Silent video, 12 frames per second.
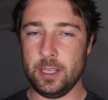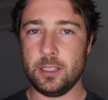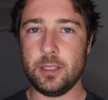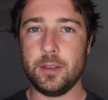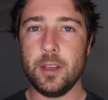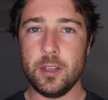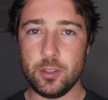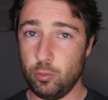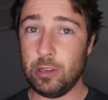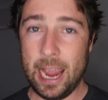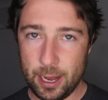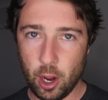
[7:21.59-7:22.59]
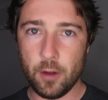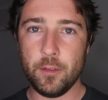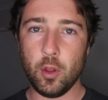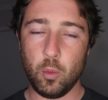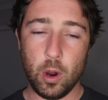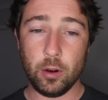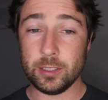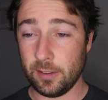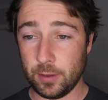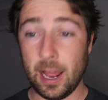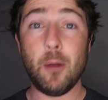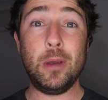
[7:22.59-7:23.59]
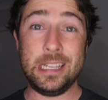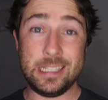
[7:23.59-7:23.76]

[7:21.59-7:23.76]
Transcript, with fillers: this to take over the world and stuff like that.